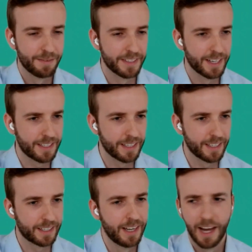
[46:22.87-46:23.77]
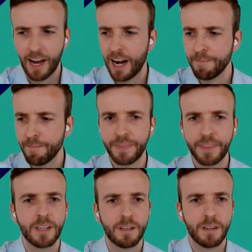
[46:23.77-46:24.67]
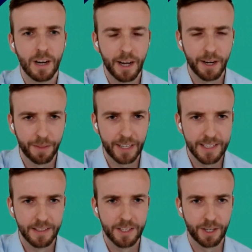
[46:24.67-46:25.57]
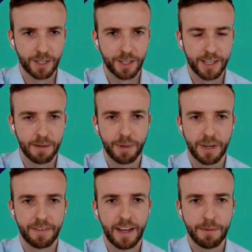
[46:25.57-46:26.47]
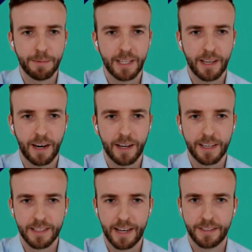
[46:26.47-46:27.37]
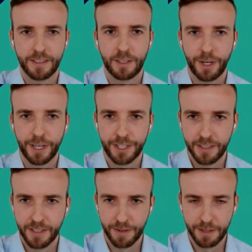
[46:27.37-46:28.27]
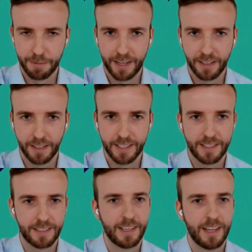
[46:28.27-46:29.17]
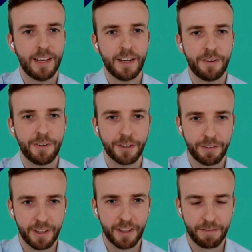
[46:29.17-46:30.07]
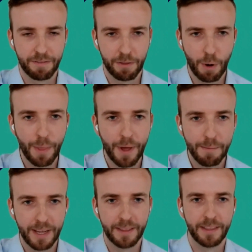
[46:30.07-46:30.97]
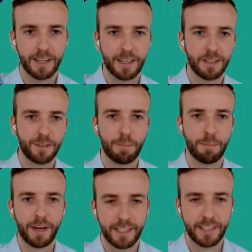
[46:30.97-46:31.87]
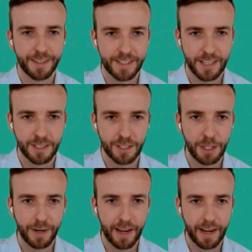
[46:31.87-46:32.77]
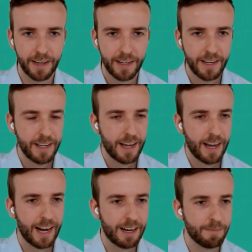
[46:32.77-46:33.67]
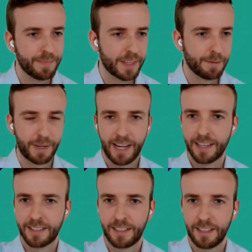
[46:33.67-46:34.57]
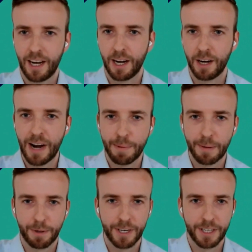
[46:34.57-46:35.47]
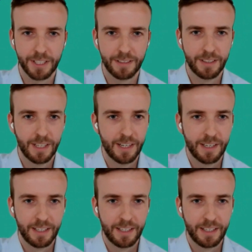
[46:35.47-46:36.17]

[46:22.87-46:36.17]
Fantastic. I don't think I said this earlier, but if anybody in the audience has questions for the panelists, feel free to throw them in the little button here that says Q&A. I'm going to ask a wrap-up question.